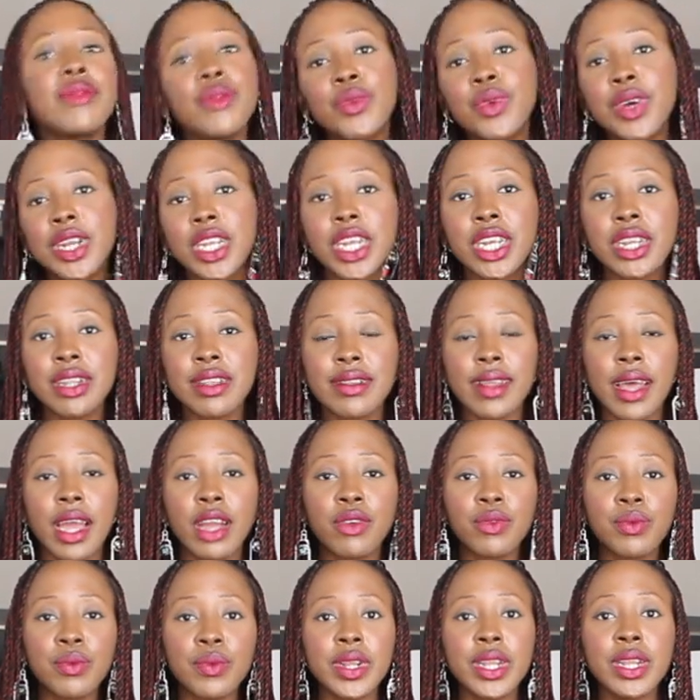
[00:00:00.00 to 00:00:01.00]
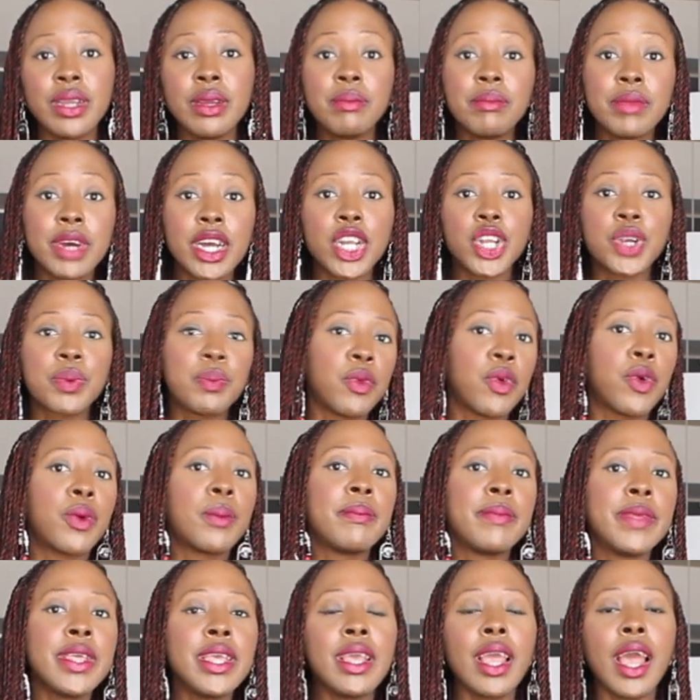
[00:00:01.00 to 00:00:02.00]
which is like really much more
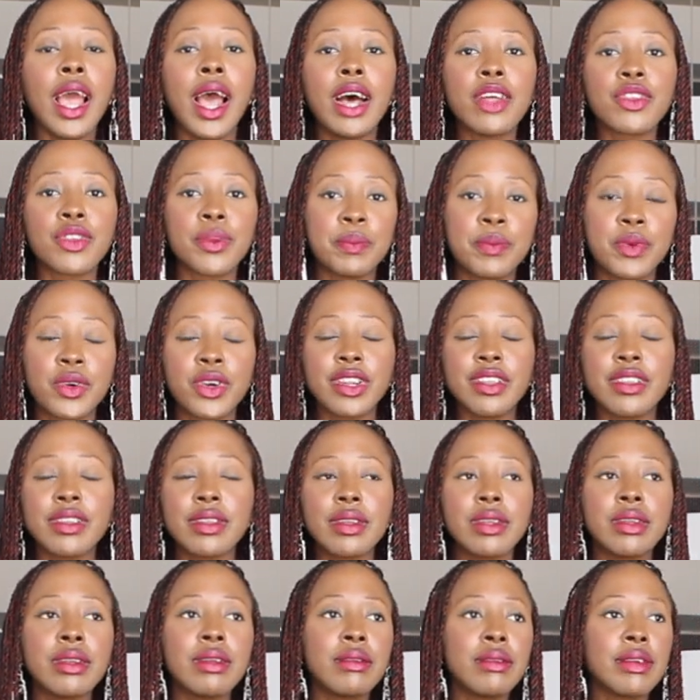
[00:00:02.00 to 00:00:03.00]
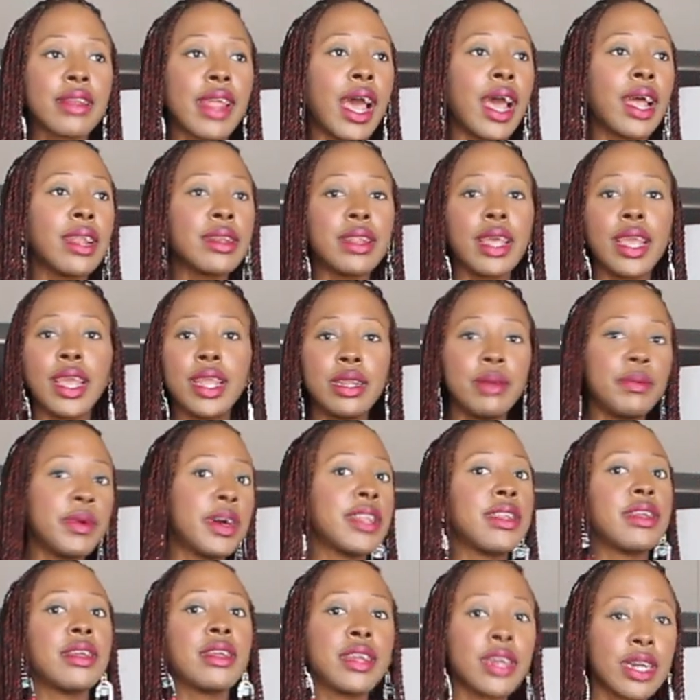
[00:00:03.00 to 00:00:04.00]
me as a person than
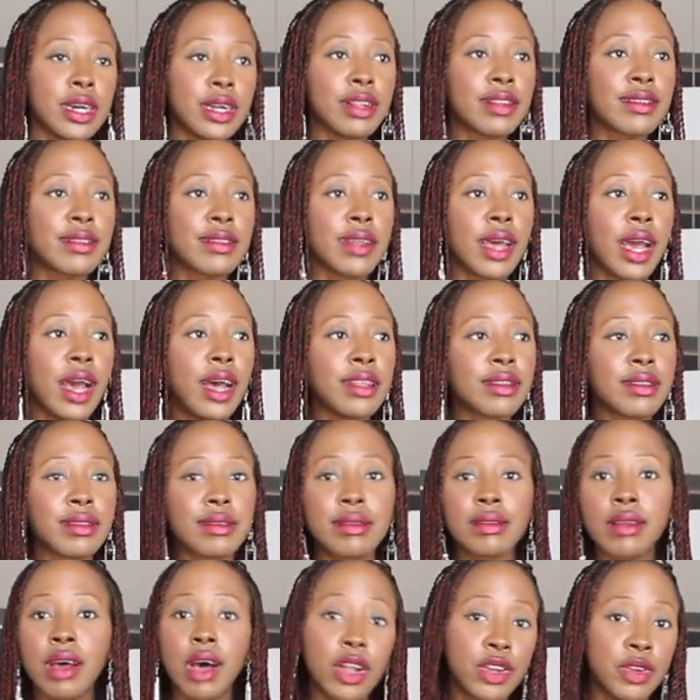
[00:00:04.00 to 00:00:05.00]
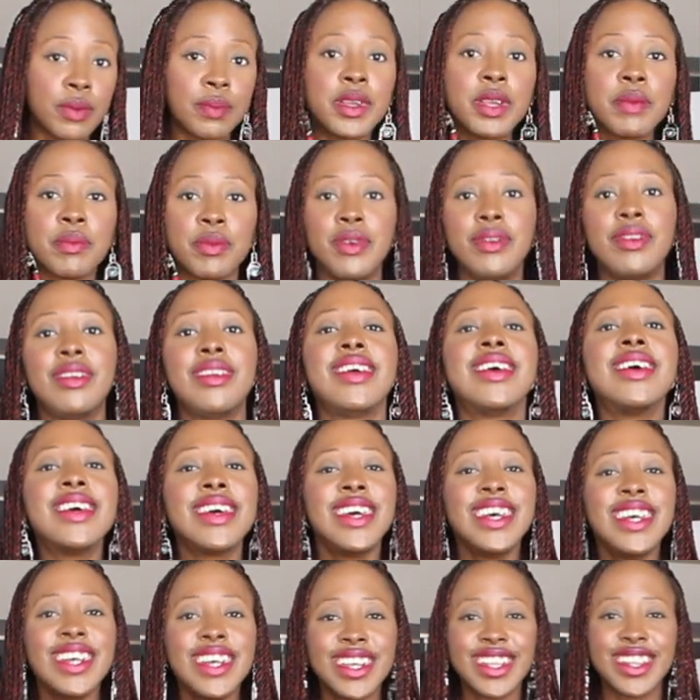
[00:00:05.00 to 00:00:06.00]
anybody else as other people.
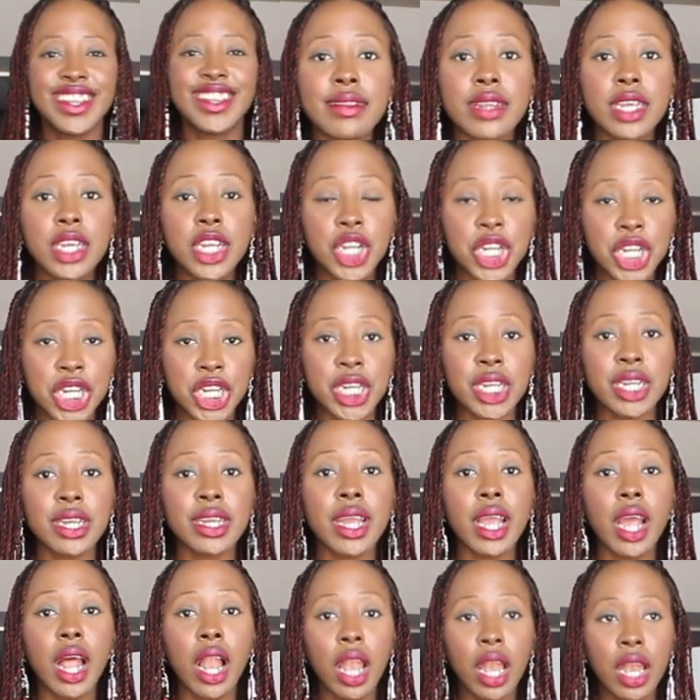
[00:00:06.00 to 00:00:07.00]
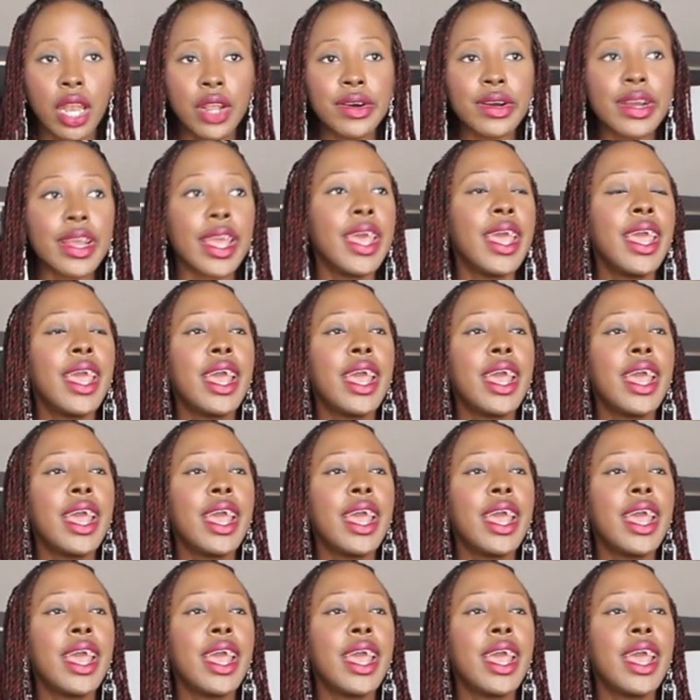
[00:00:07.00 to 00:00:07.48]
Chic look.